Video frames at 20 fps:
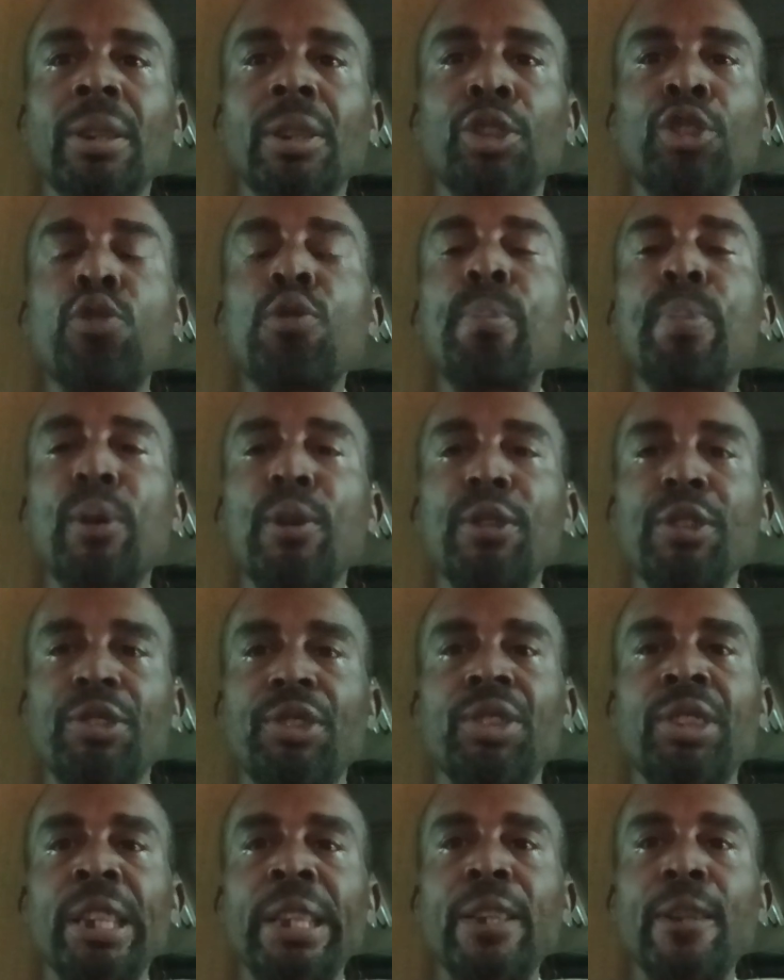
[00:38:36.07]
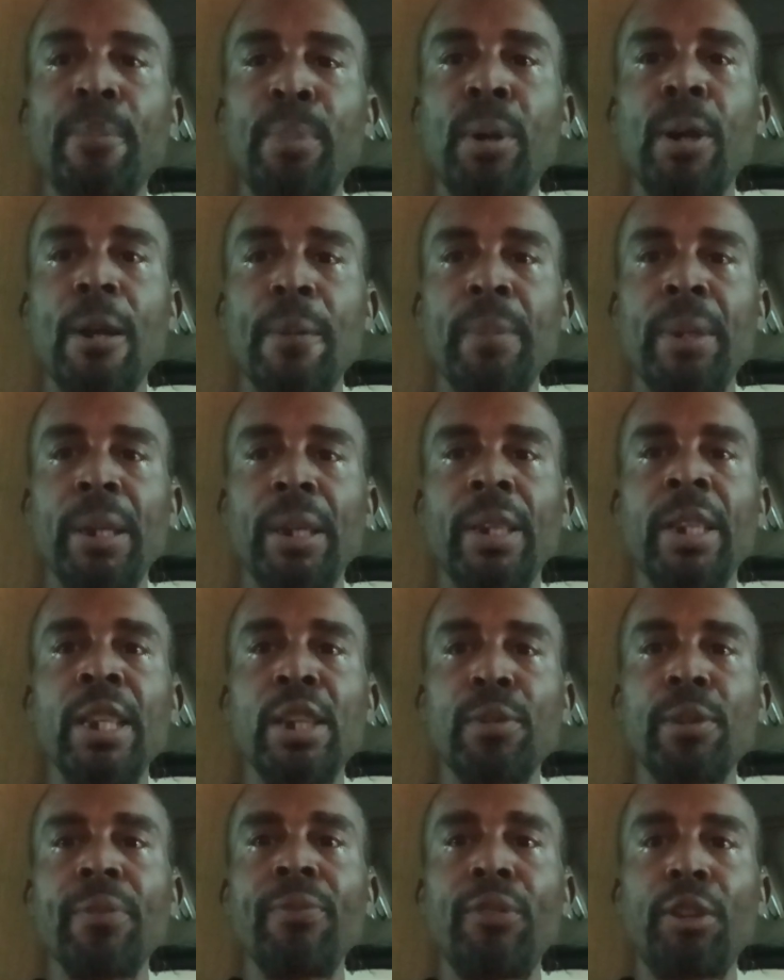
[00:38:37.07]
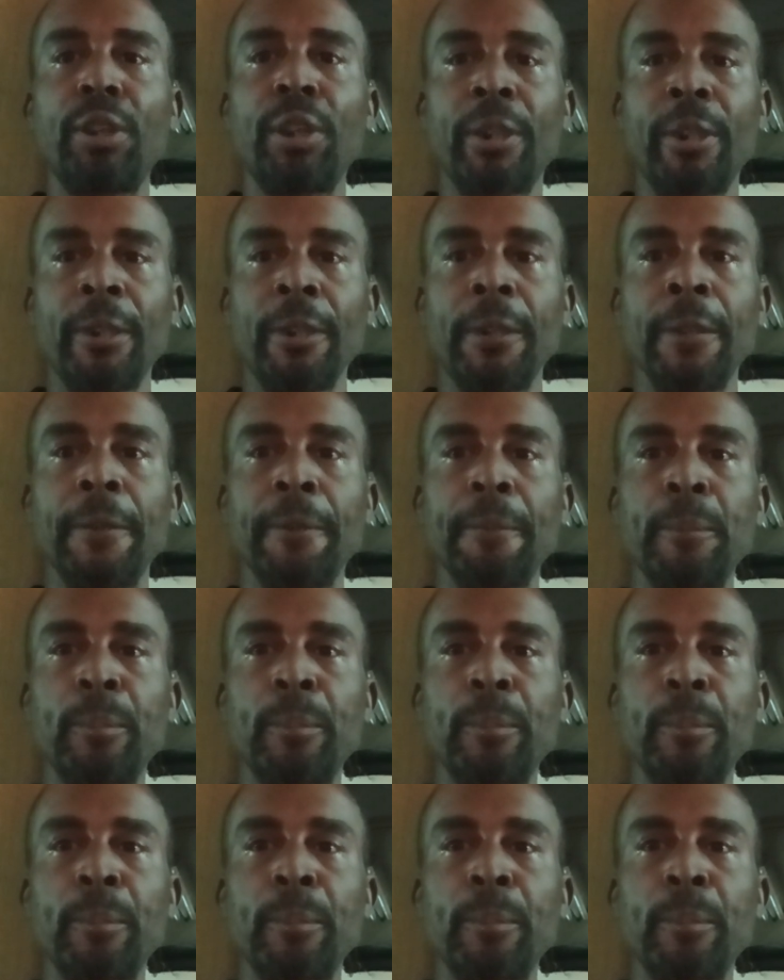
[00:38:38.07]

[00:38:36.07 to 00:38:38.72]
Troopers State Department here in Florida.